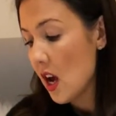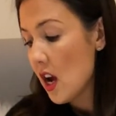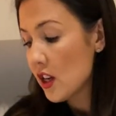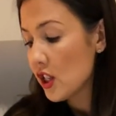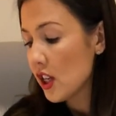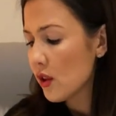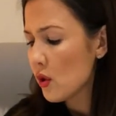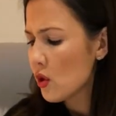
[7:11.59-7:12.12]

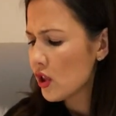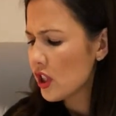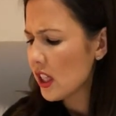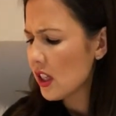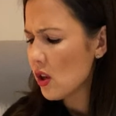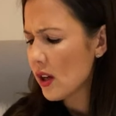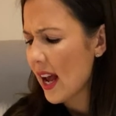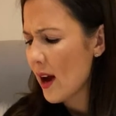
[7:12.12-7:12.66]
She thought
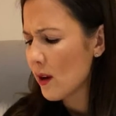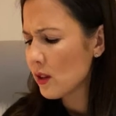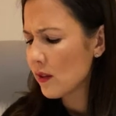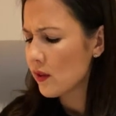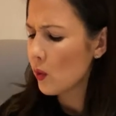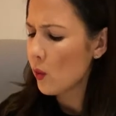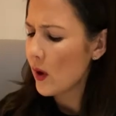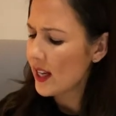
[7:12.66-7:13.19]
she'd look out of
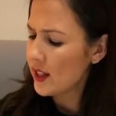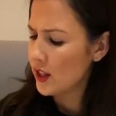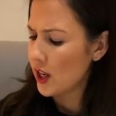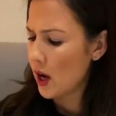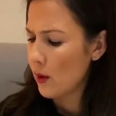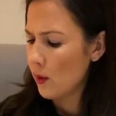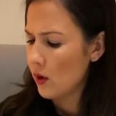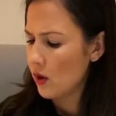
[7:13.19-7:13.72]
the window.